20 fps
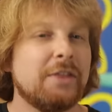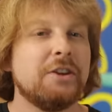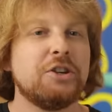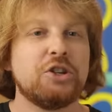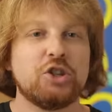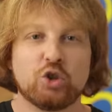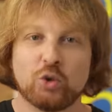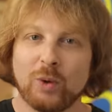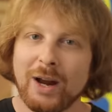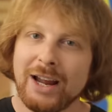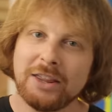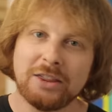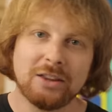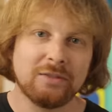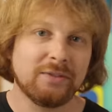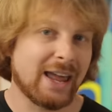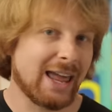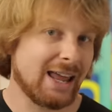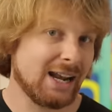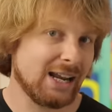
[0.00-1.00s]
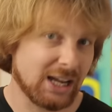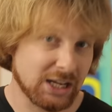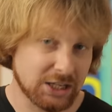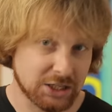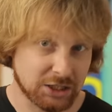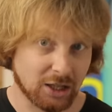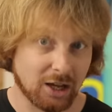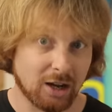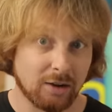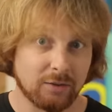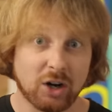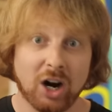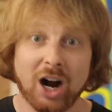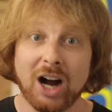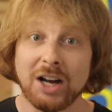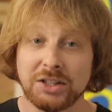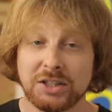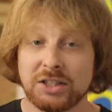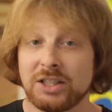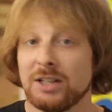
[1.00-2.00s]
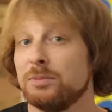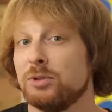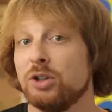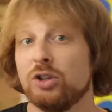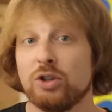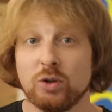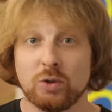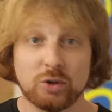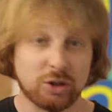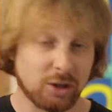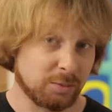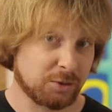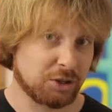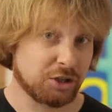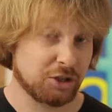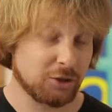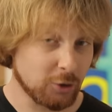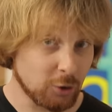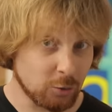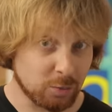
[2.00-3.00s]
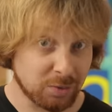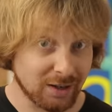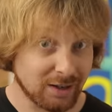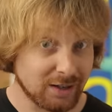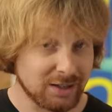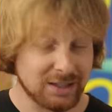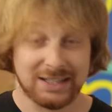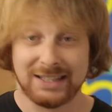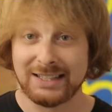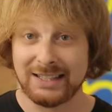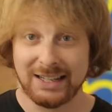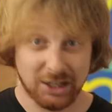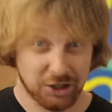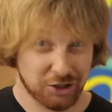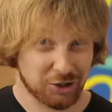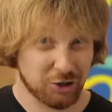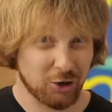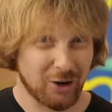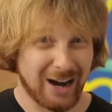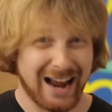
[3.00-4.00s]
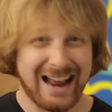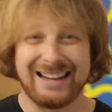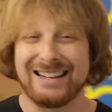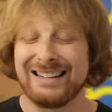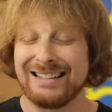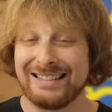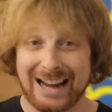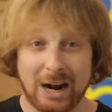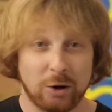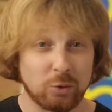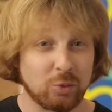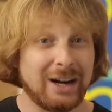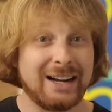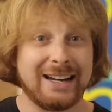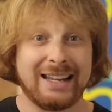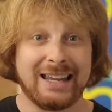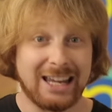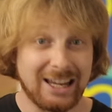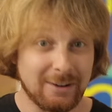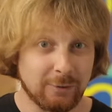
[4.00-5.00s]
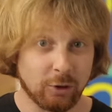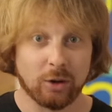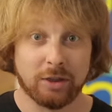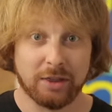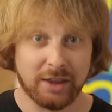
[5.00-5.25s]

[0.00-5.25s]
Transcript: The strength of Anakin's love causes him to do some stupid, sinister, and downright evil